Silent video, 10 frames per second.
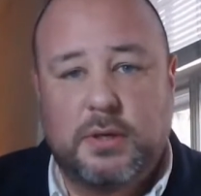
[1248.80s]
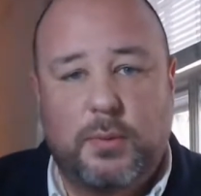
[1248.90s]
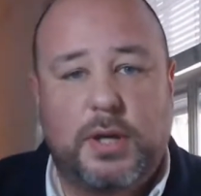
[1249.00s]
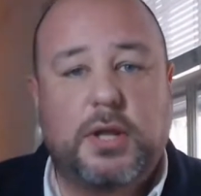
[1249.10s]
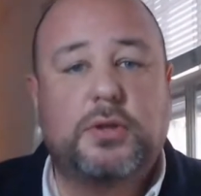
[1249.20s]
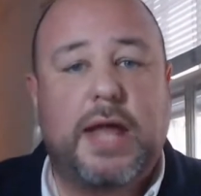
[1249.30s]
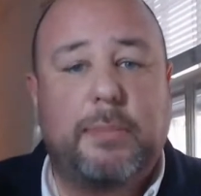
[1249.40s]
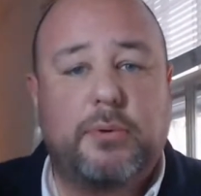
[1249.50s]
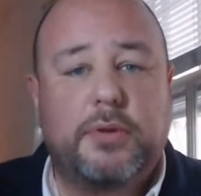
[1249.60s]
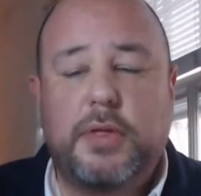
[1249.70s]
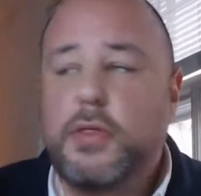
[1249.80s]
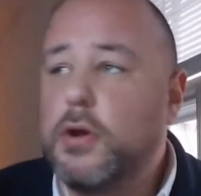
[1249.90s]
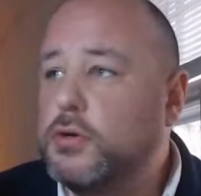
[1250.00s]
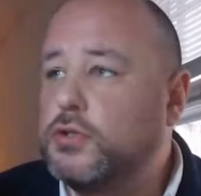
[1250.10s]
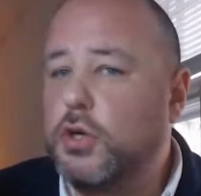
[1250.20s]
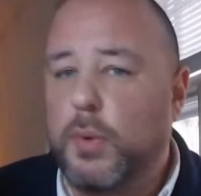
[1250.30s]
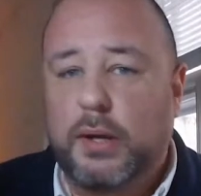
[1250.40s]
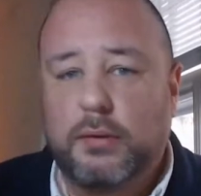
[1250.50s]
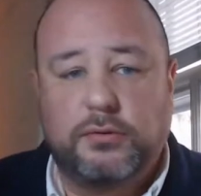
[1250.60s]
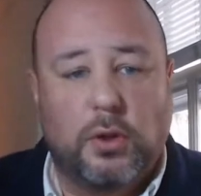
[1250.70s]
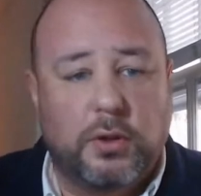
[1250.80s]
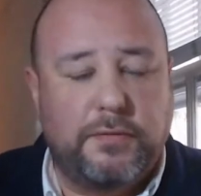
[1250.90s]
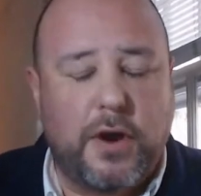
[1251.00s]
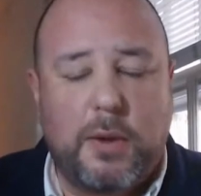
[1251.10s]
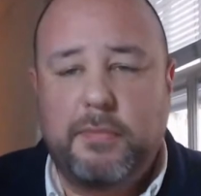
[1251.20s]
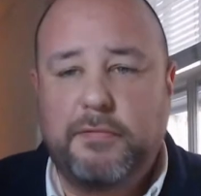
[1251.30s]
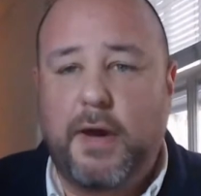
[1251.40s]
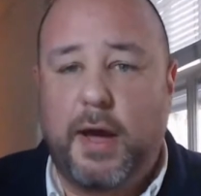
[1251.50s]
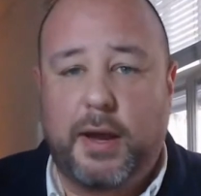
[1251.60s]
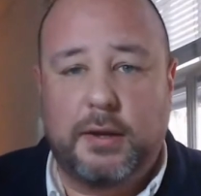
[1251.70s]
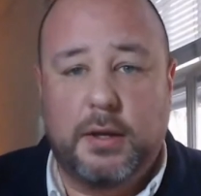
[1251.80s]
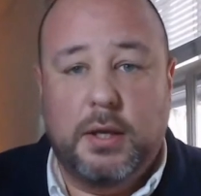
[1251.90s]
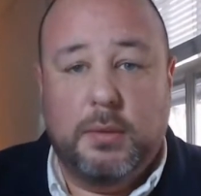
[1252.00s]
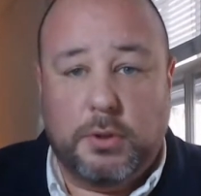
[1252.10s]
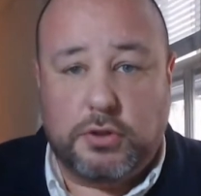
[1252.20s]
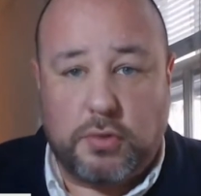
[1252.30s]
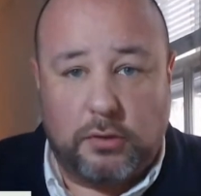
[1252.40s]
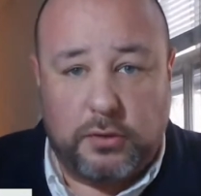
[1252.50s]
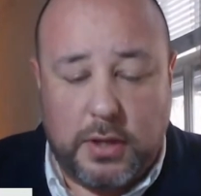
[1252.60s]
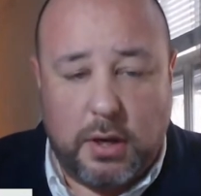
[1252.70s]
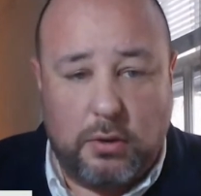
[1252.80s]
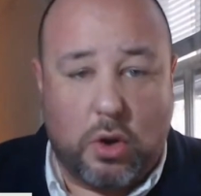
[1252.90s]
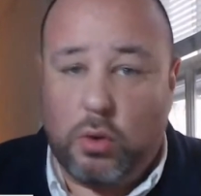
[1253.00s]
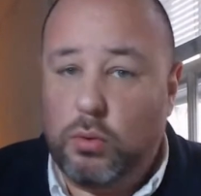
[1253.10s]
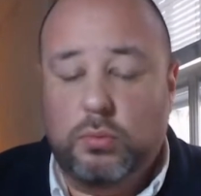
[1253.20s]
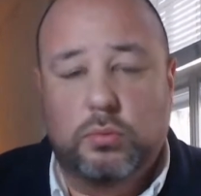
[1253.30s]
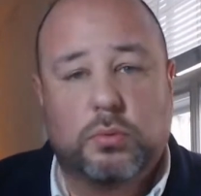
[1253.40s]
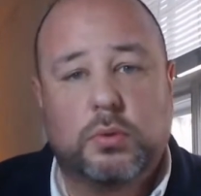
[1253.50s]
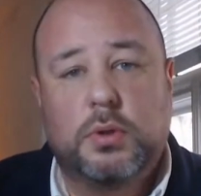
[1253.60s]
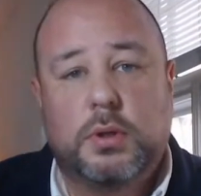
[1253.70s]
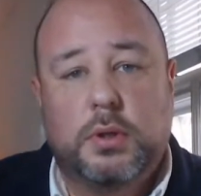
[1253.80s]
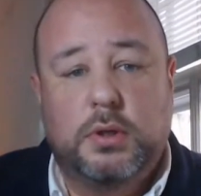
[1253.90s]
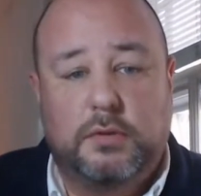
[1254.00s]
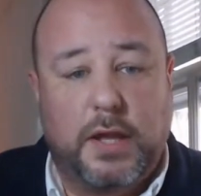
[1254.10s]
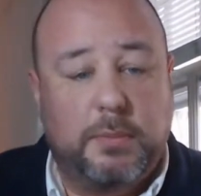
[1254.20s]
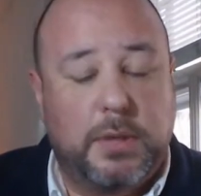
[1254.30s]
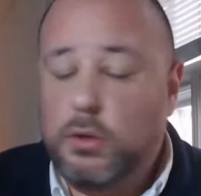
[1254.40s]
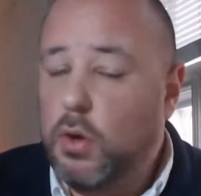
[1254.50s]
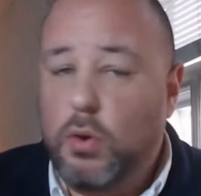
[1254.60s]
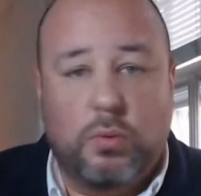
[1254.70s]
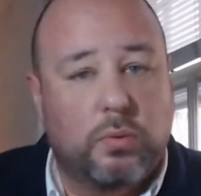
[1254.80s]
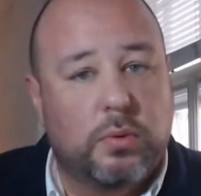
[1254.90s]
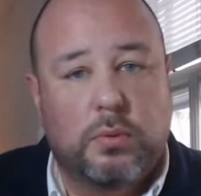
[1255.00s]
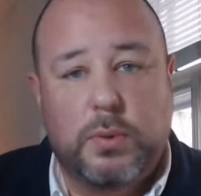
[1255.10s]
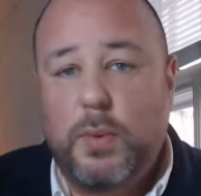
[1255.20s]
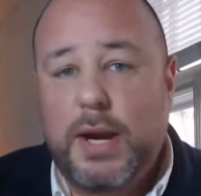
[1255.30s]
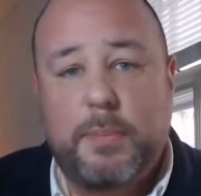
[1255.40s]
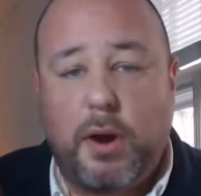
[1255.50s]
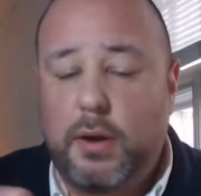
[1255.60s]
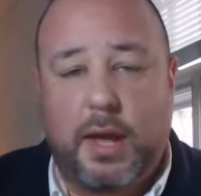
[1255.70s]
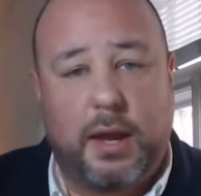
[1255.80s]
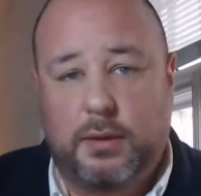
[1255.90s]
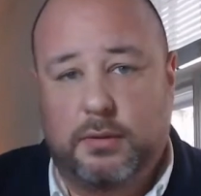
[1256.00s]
Want another labyrinth in there? Do it. Solar farm? Fine. Put trucks in there? No. Development? No. We don't want any part of that.